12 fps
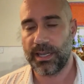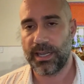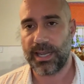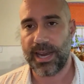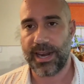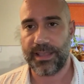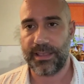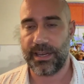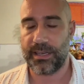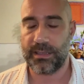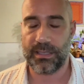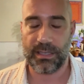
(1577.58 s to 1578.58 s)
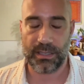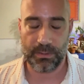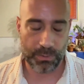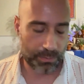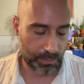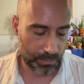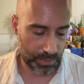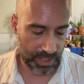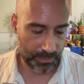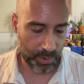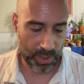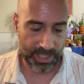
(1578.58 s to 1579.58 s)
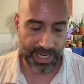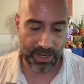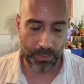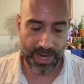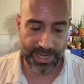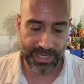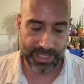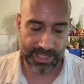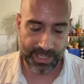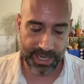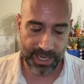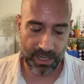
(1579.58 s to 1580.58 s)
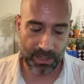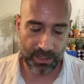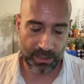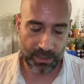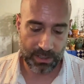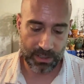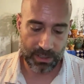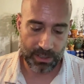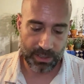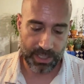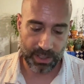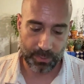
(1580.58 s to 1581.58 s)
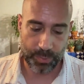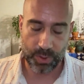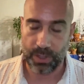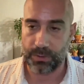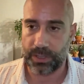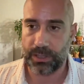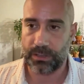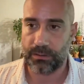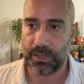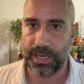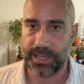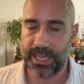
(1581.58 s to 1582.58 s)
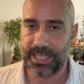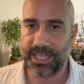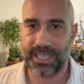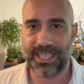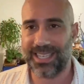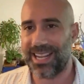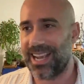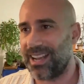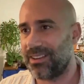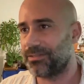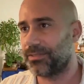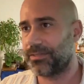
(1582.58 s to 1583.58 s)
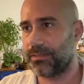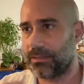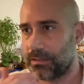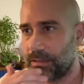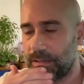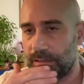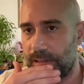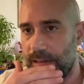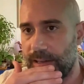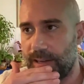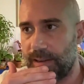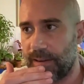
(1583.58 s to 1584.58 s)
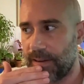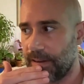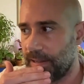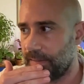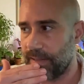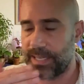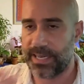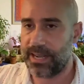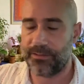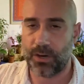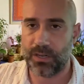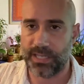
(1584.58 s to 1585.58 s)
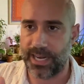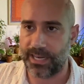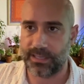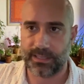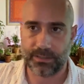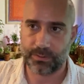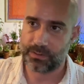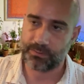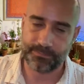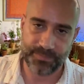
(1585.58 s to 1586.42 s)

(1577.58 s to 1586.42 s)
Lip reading: And I think what's important to take away is their approach, right? They didn't have hard data. This was